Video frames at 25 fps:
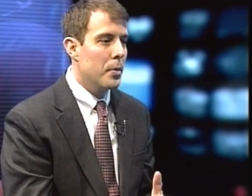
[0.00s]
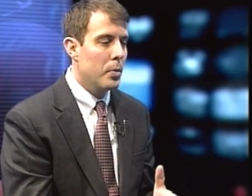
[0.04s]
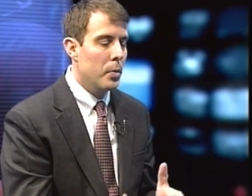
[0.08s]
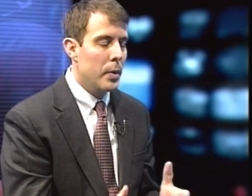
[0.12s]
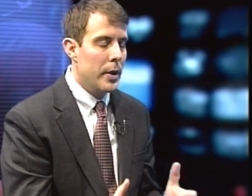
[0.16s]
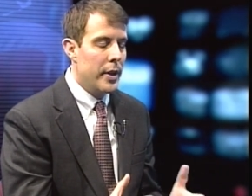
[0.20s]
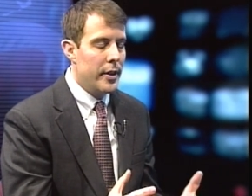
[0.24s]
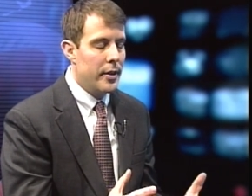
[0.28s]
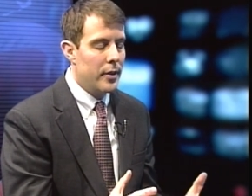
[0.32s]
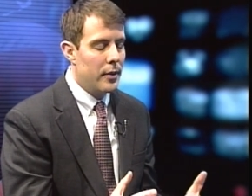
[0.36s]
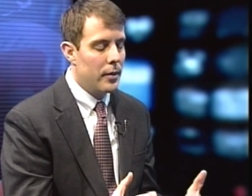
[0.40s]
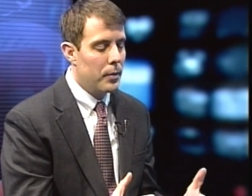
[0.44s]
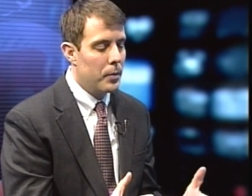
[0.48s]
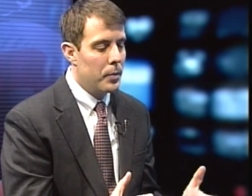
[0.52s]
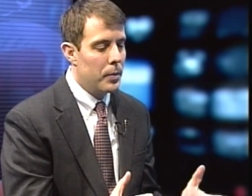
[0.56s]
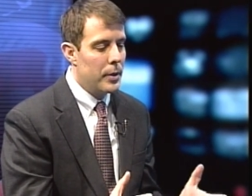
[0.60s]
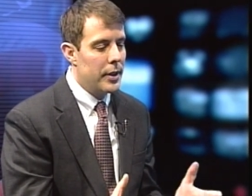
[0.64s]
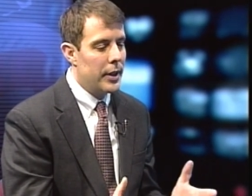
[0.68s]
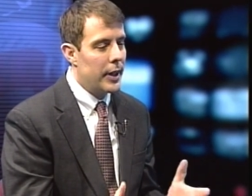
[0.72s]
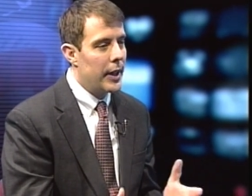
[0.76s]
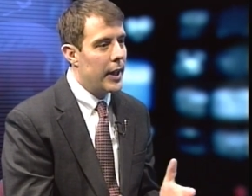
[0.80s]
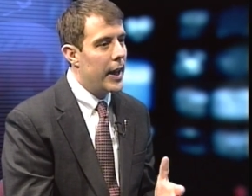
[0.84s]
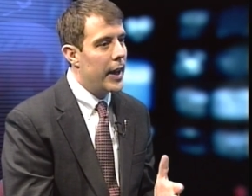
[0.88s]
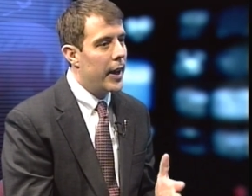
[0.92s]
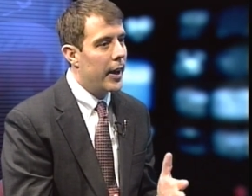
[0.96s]
when
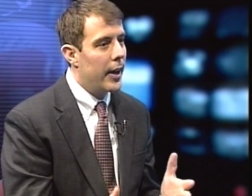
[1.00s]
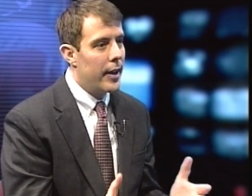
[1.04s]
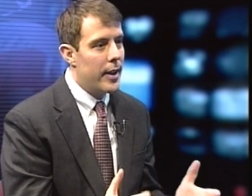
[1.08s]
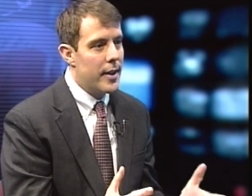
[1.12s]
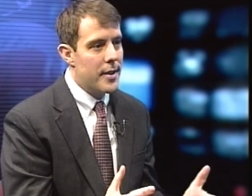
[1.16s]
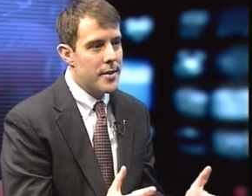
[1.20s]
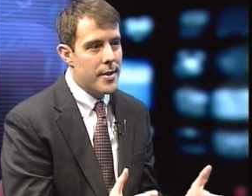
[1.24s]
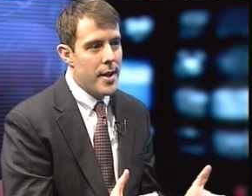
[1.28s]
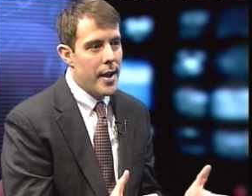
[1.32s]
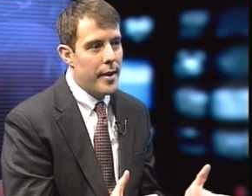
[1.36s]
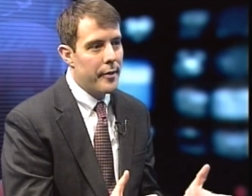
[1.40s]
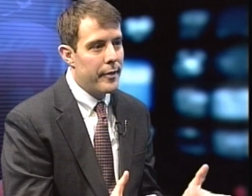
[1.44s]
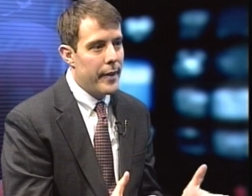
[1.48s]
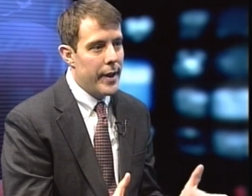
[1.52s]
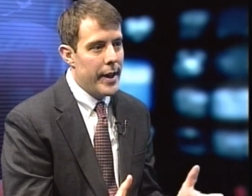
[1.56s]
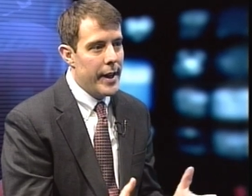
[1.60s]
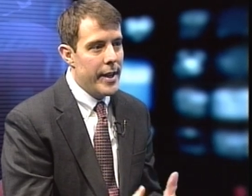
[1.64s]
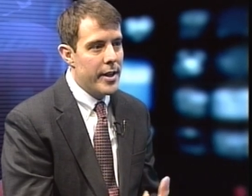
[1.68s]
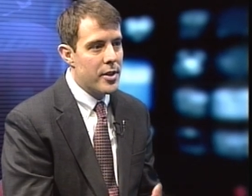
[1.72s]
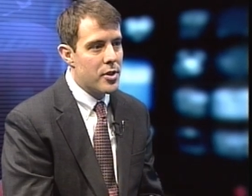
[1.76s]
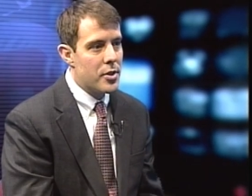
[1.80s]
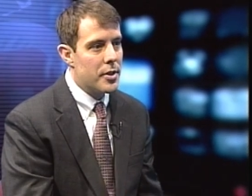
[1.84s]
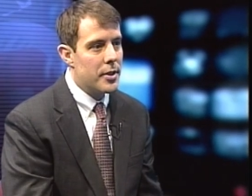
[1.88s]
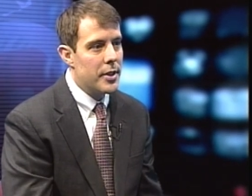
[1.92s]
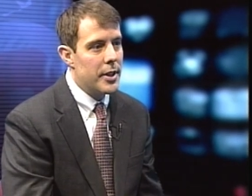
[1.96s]
the candidate has that
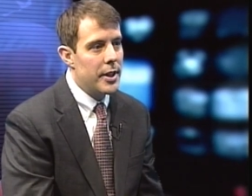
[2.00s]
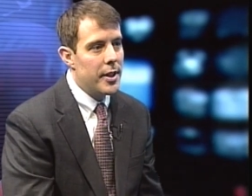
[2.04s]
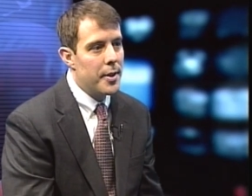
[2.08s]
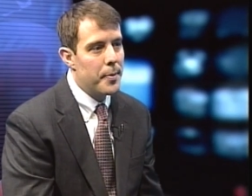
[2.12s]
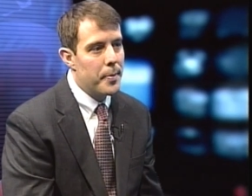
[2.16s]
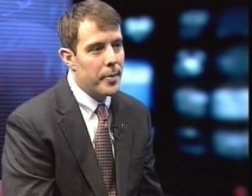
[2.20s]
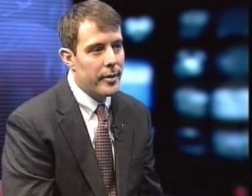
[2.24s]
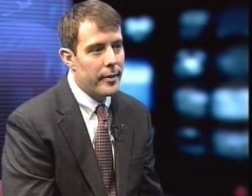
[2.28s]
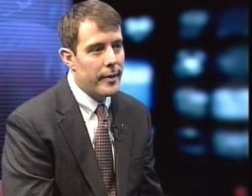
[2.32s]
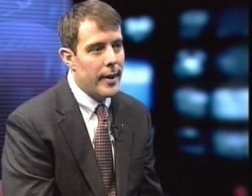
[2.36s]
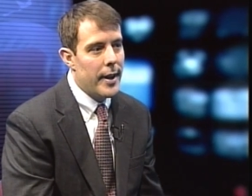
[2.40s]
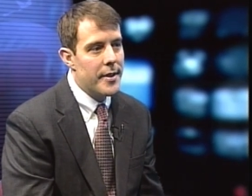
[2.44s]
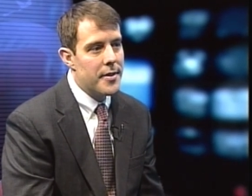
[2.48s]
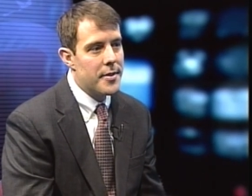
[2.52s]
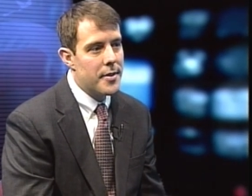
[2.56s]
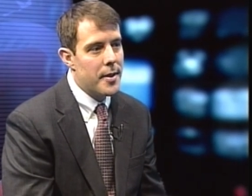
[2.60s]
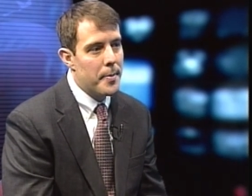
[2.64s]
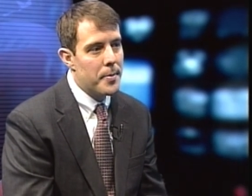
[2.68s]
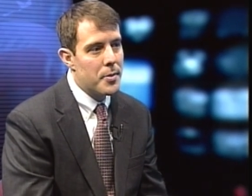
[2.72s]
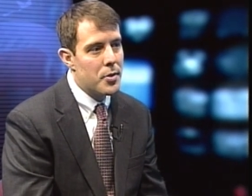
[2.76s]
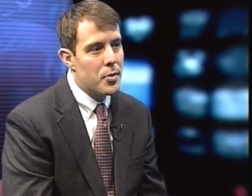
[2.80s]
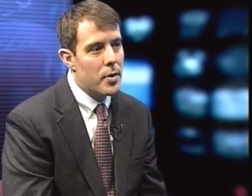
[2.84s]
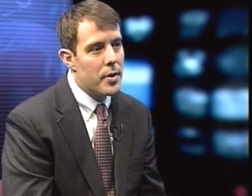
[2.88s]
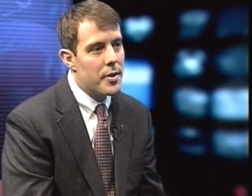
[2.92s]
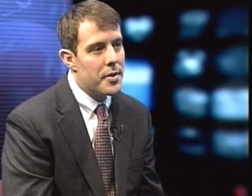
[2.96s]
financial need, provide
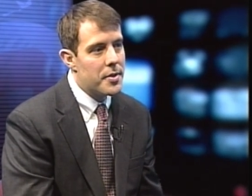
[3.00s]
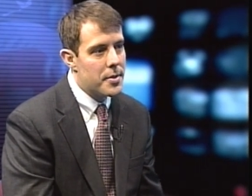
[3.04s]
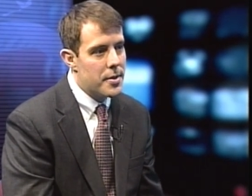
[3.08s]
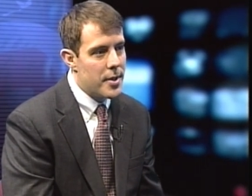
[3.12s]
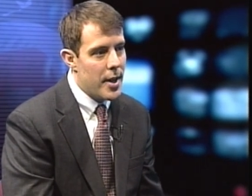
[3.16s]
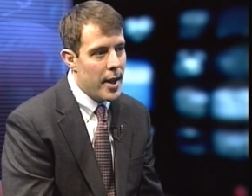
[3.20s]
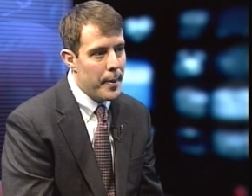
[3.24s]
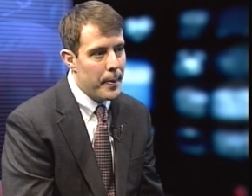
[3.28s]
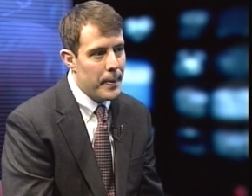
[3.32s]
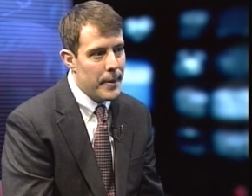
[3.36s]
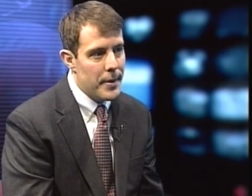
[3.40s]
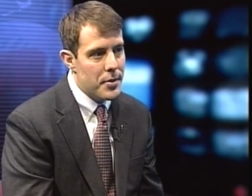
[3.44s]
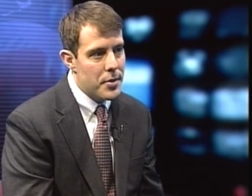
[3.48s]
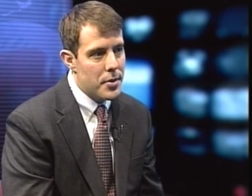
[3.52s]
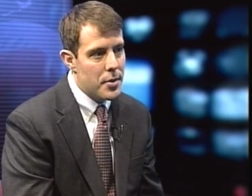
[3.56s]
some sort of stipend.